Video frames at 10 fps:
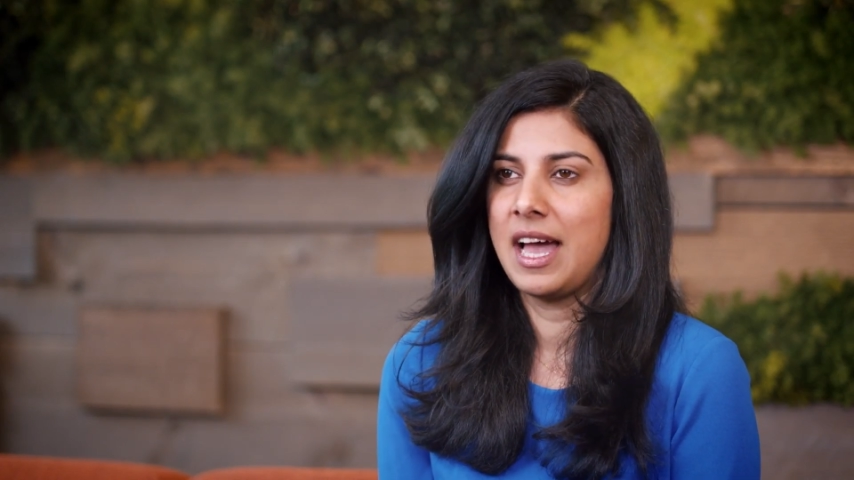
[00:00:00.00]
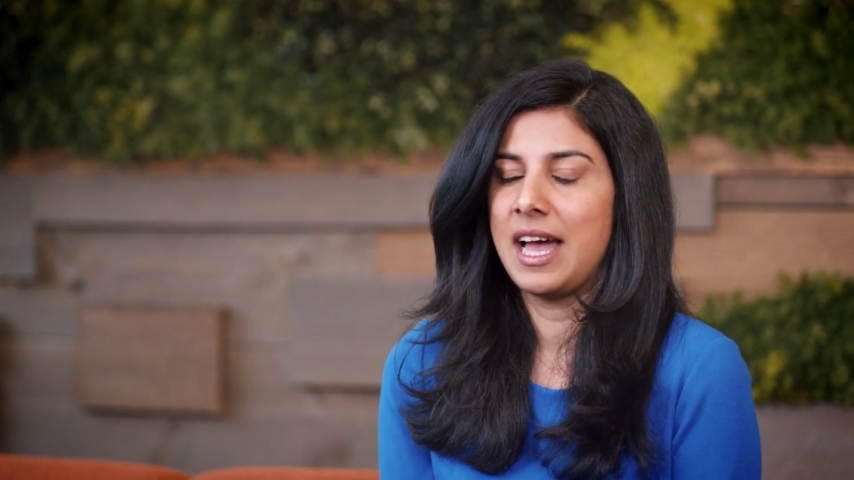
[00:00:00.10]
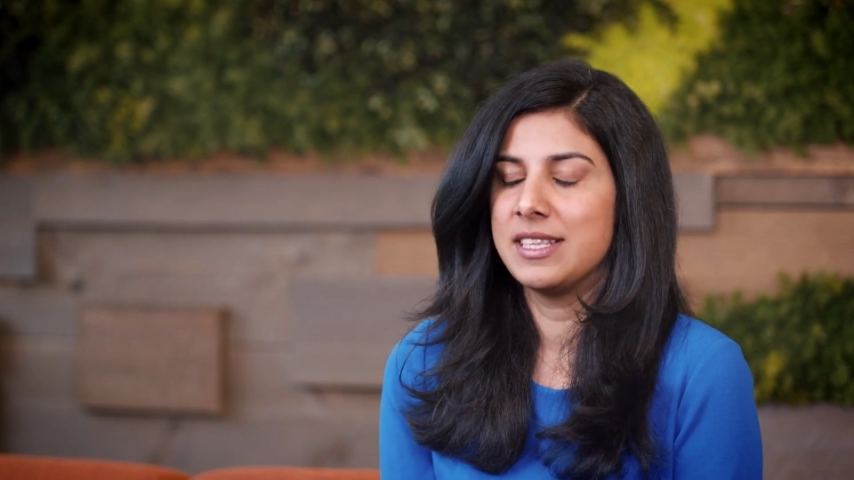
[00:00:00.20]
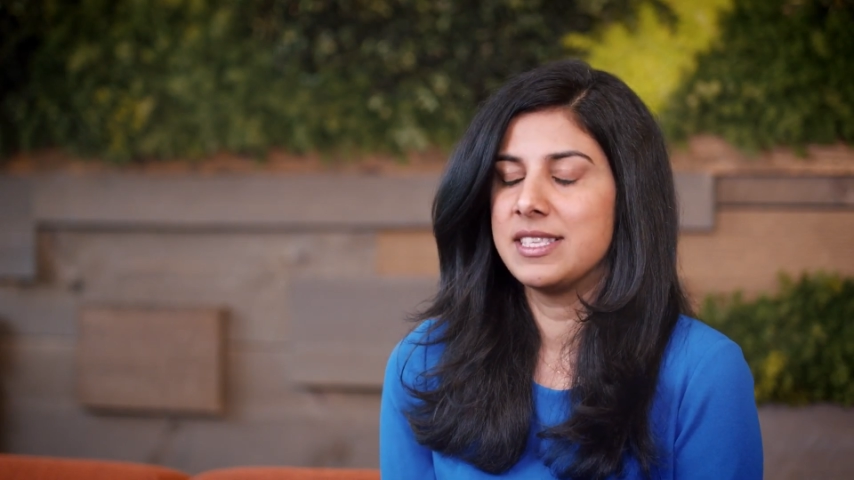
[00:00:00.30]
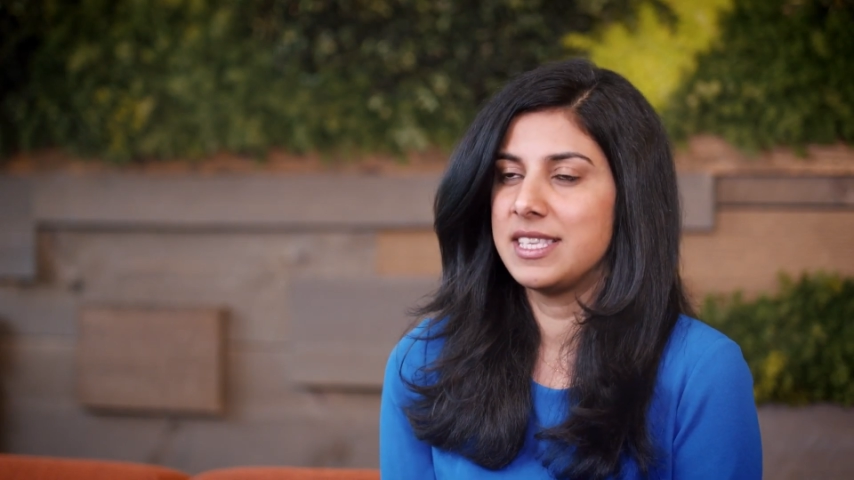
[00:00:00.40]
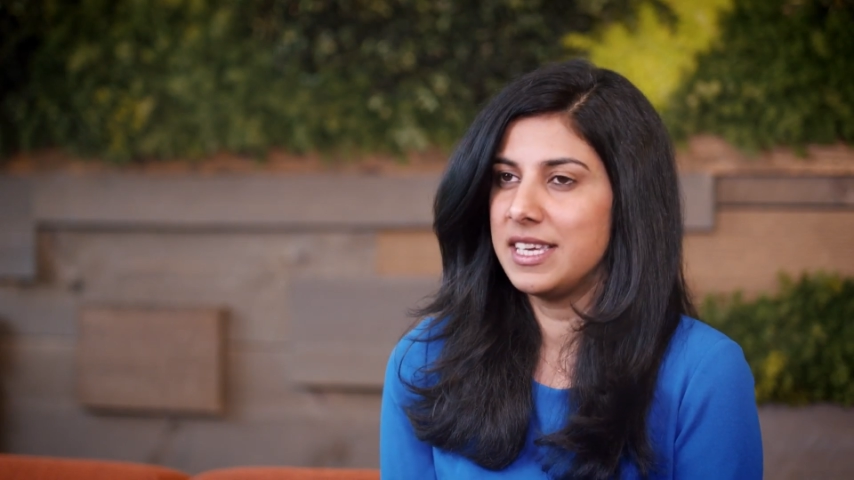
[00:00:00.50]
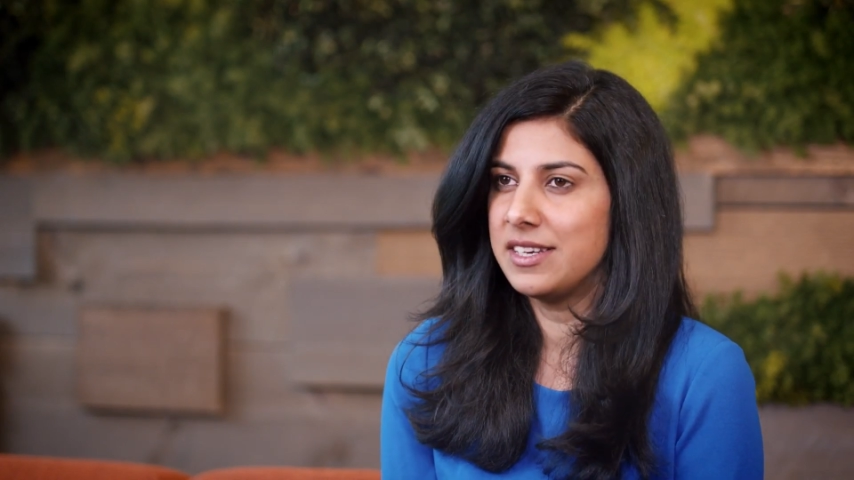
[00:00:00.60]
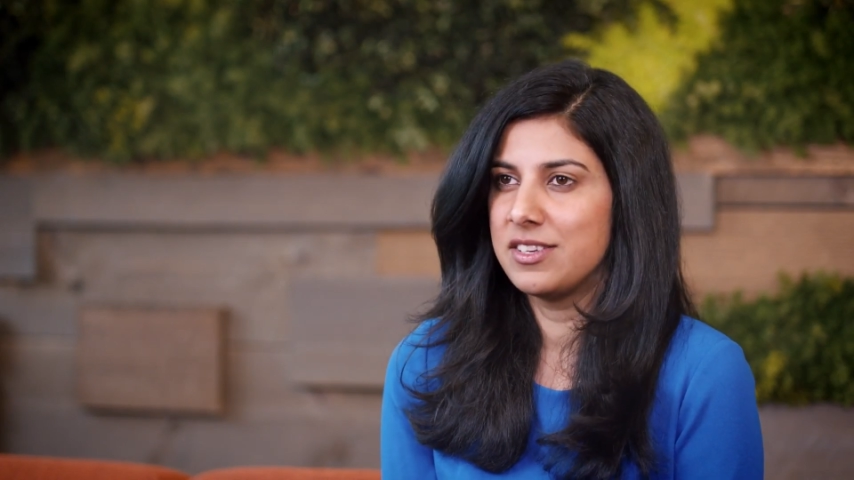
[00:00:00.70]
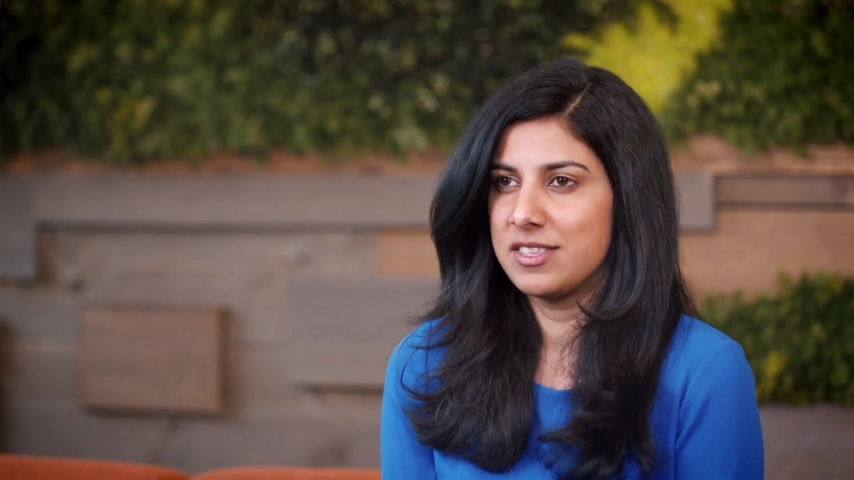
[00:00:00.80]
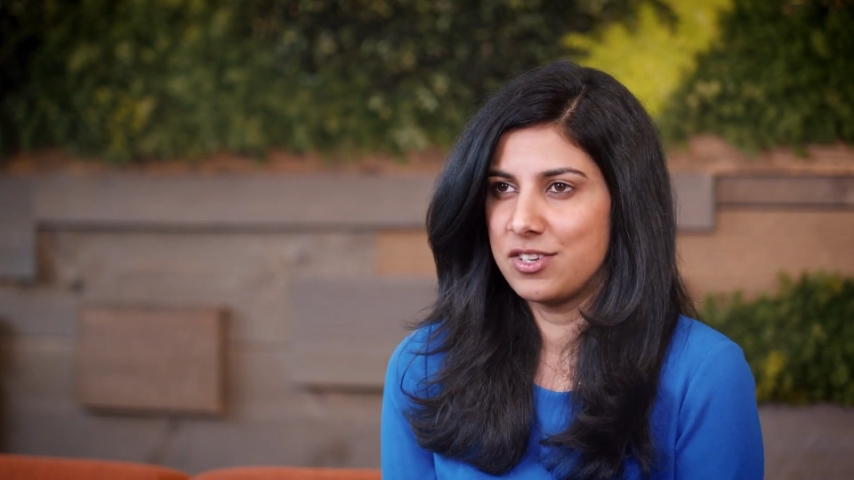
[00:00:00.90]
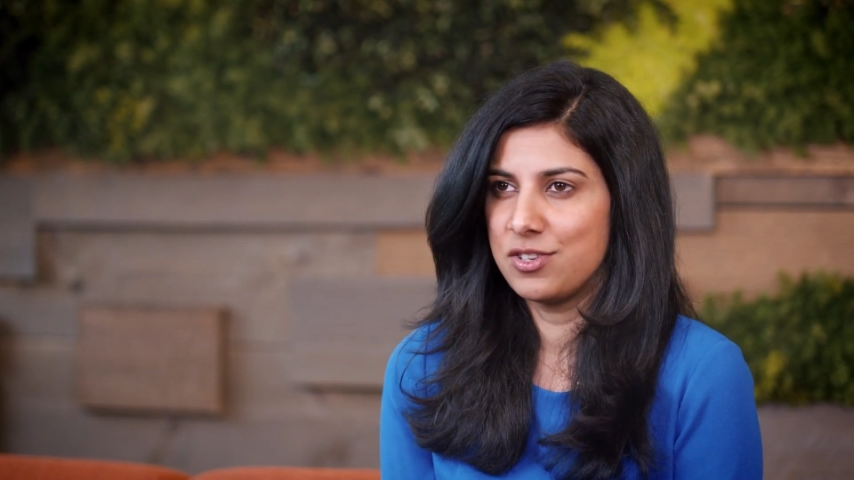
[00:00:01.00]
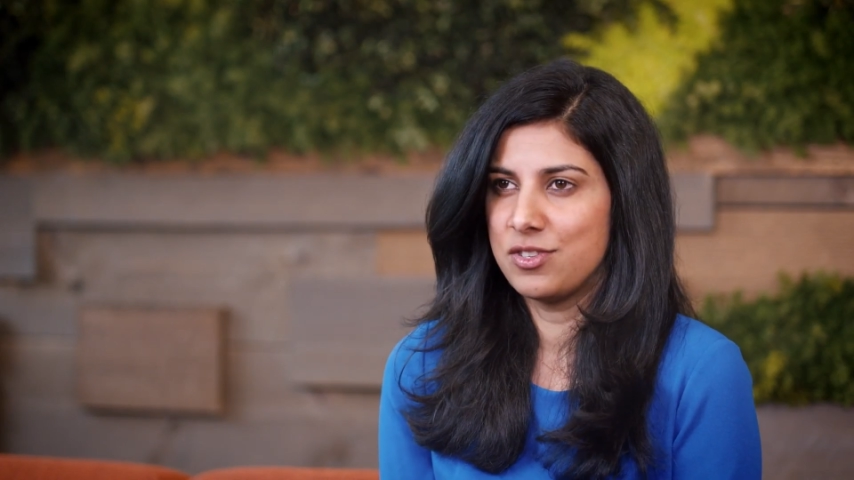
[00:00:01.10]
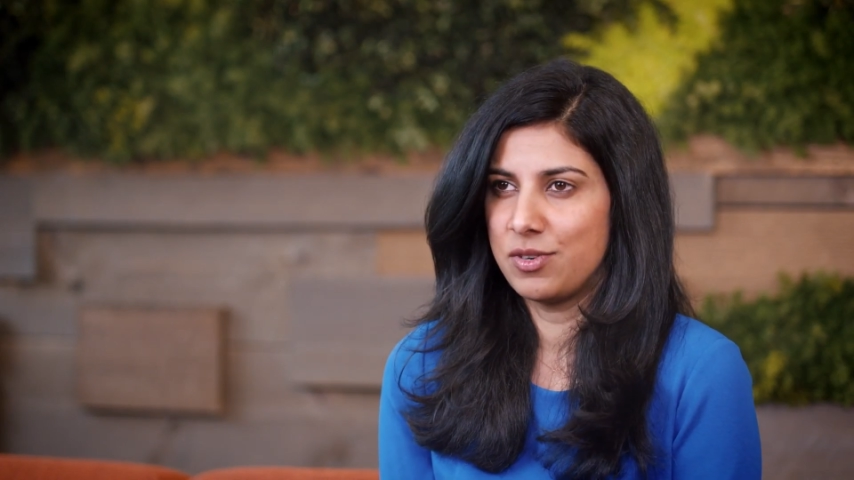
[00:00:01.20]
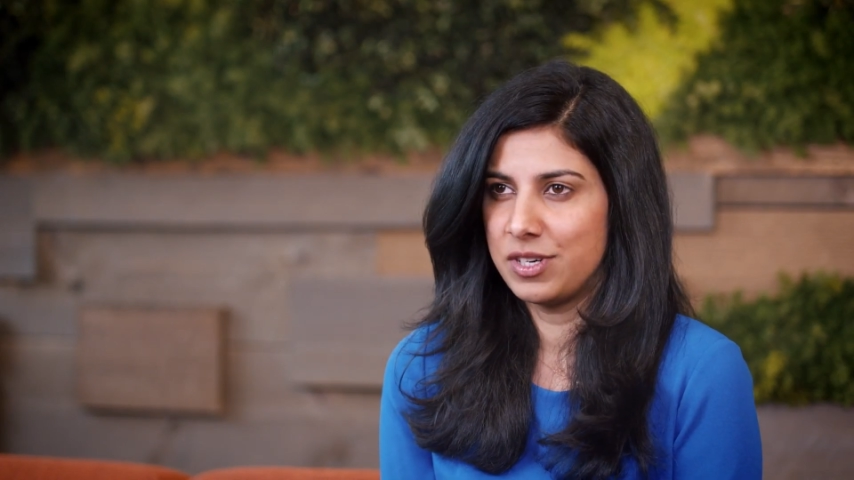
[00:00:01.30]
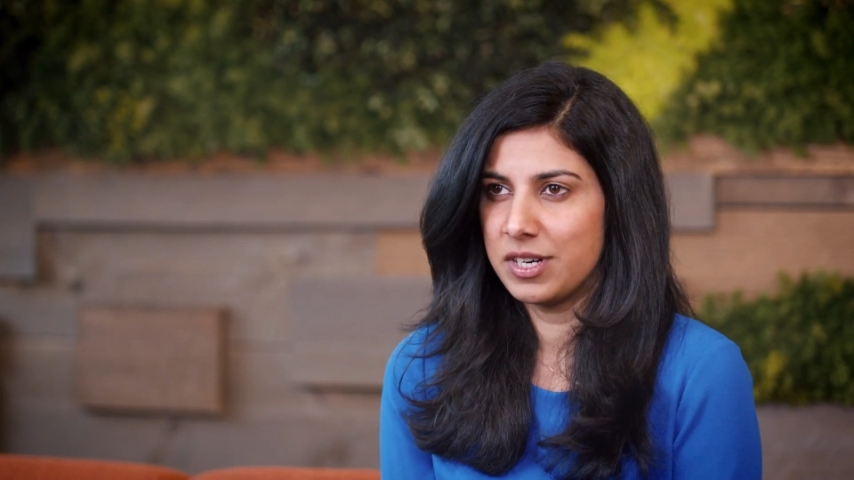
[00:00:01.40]
and see
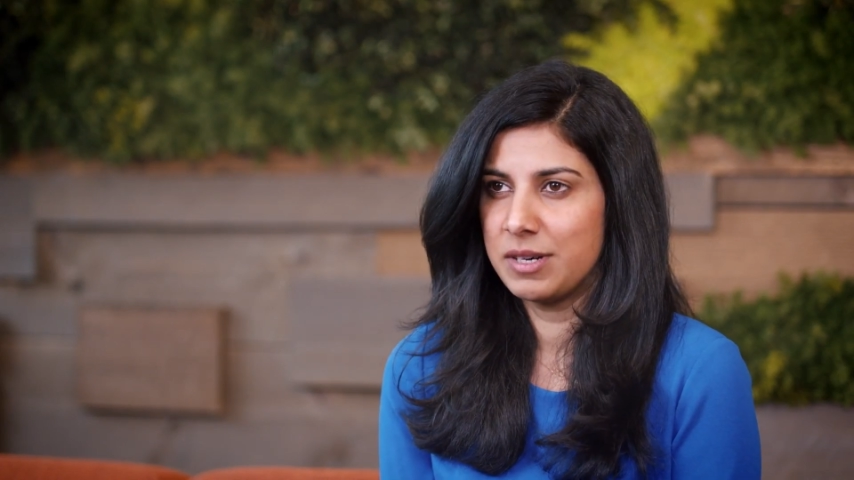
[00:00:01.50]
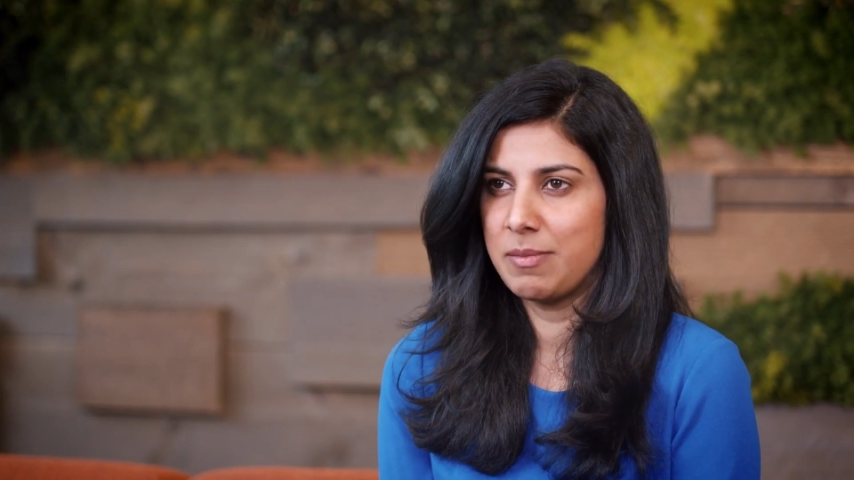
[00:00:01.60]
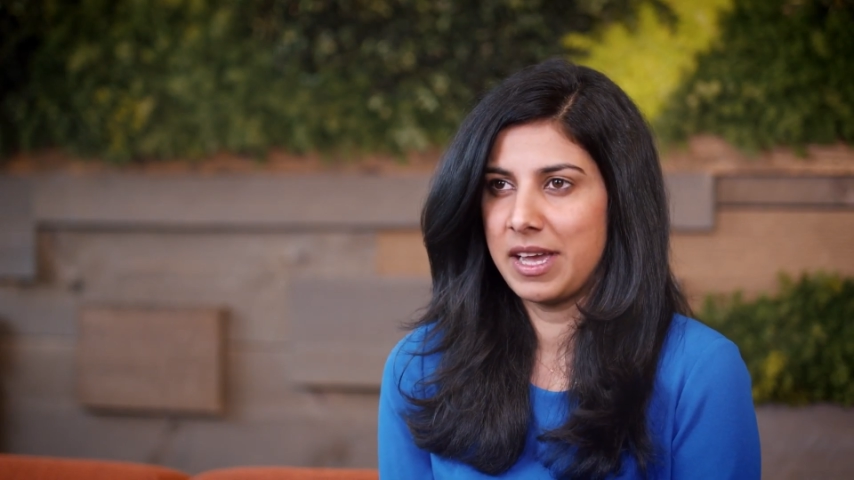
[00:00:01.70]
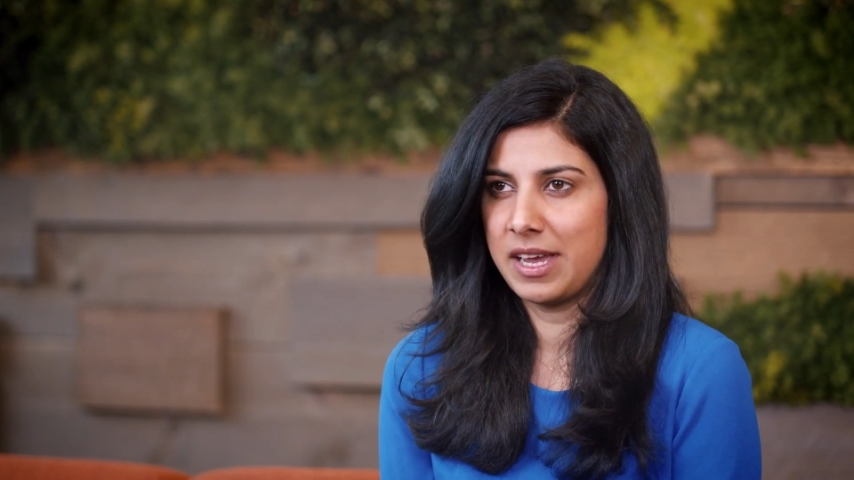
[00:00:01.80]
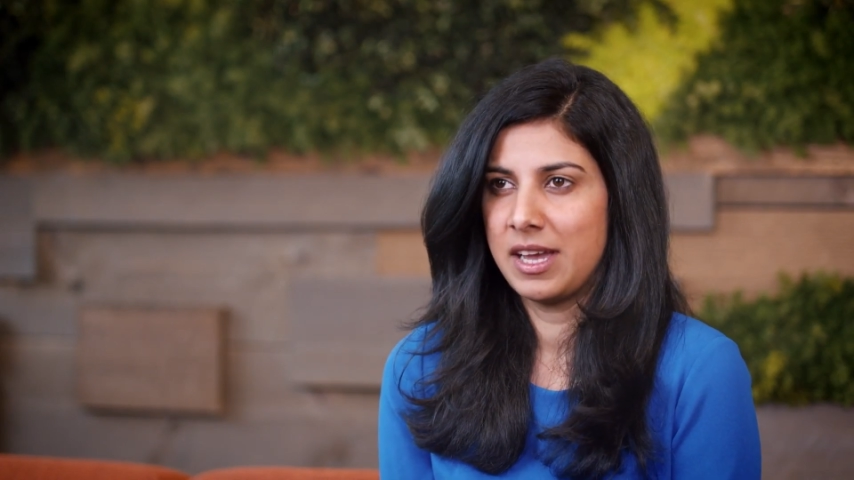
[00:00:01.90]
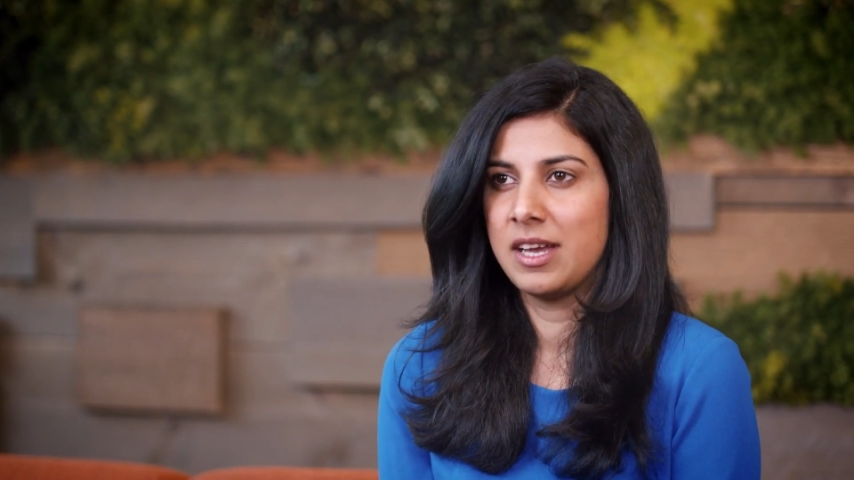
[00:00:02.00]
decisions returned by